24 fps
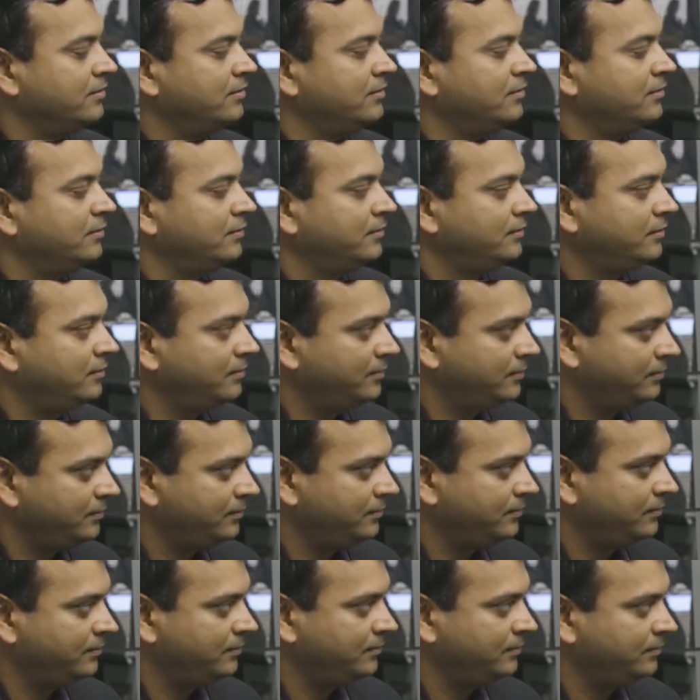
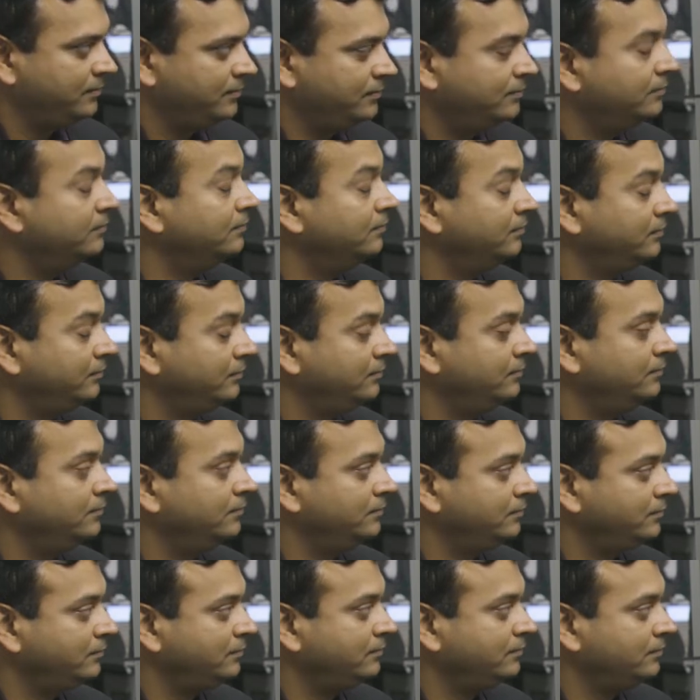
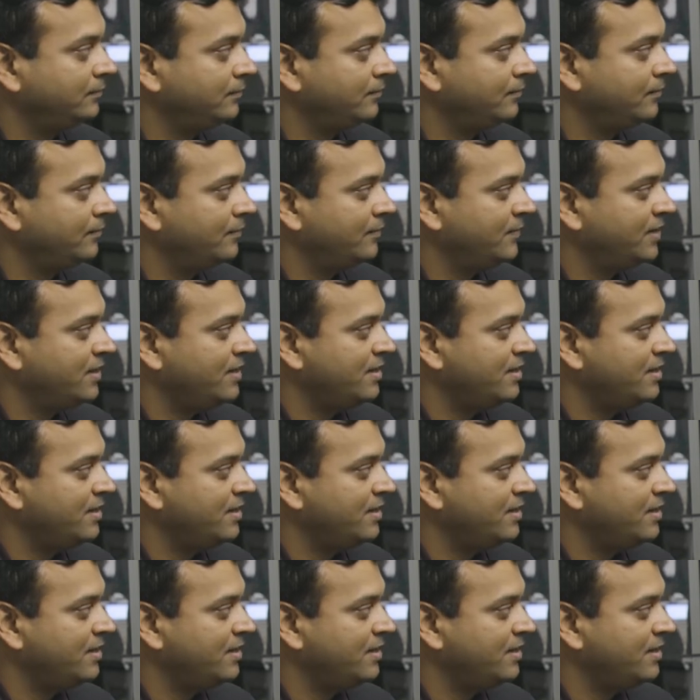This person isn't speaking.